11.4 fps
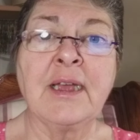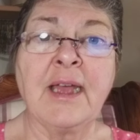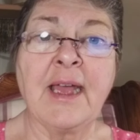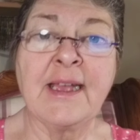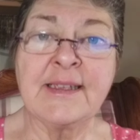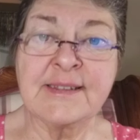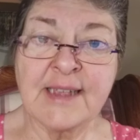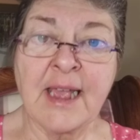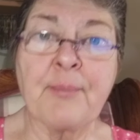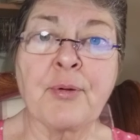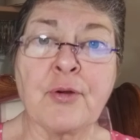as
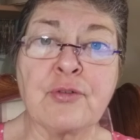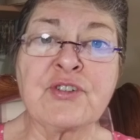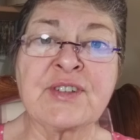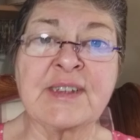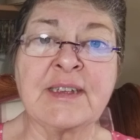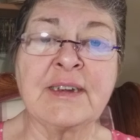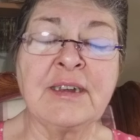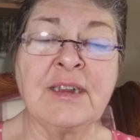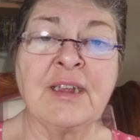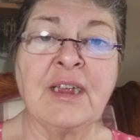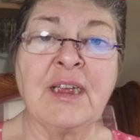that person,
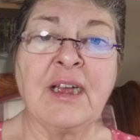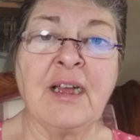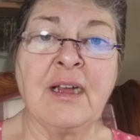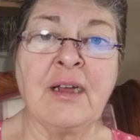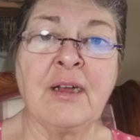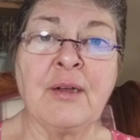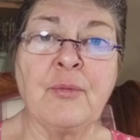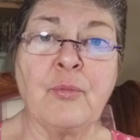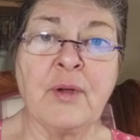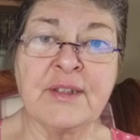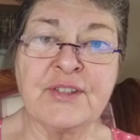
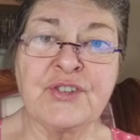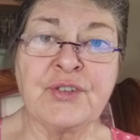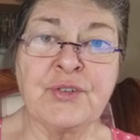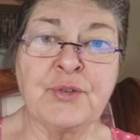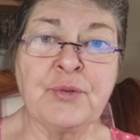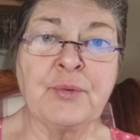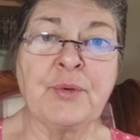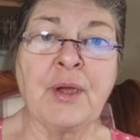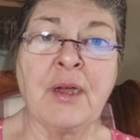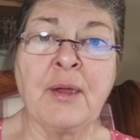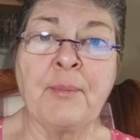want to
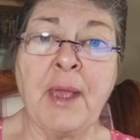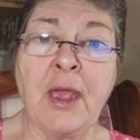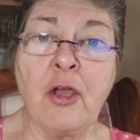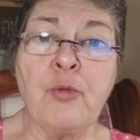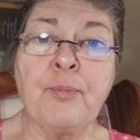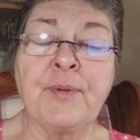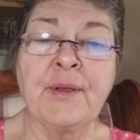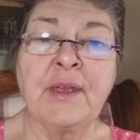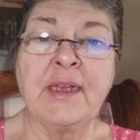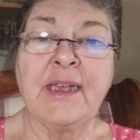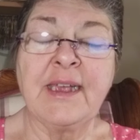help
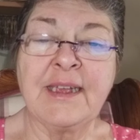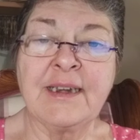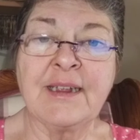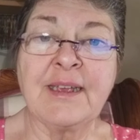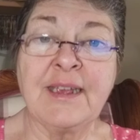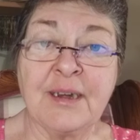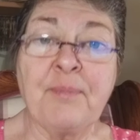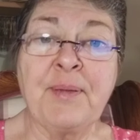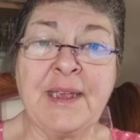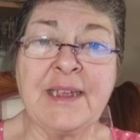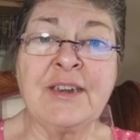in a
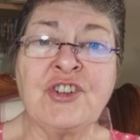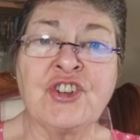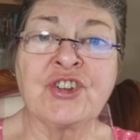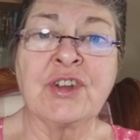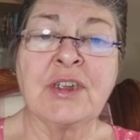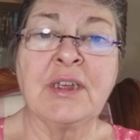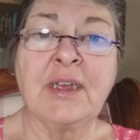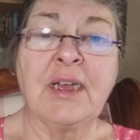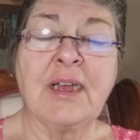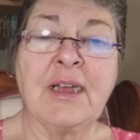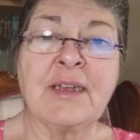pinch.
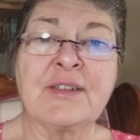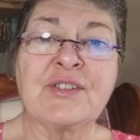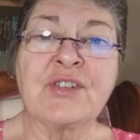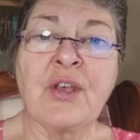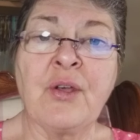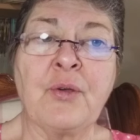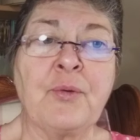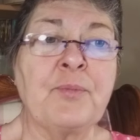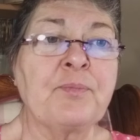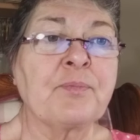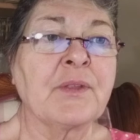So
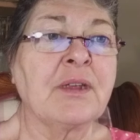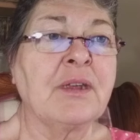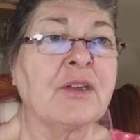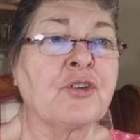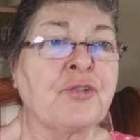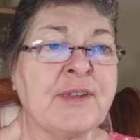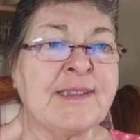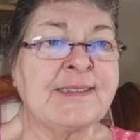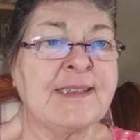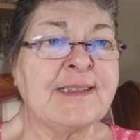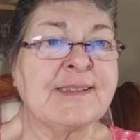
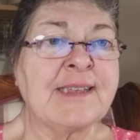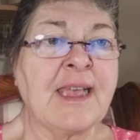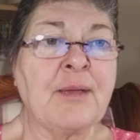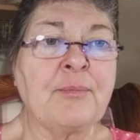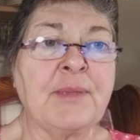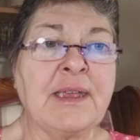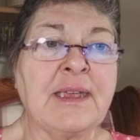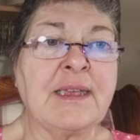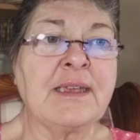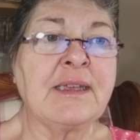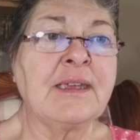CHRISTY sent
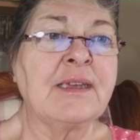me